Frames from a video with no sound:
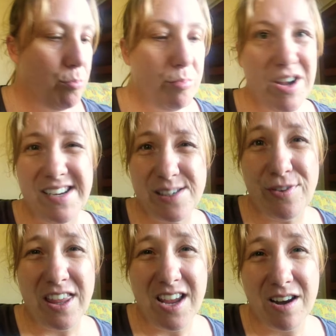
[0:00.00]
but he's
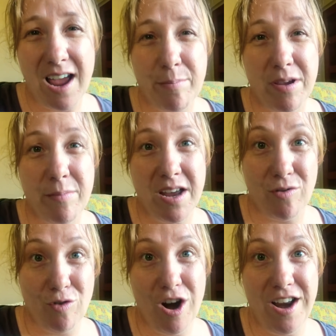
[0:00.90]
fairly unhappy about
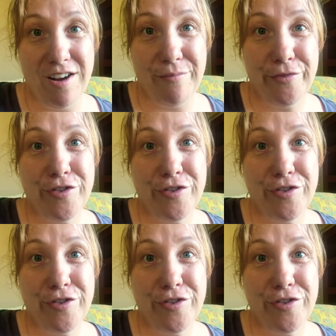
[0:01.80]
it right now.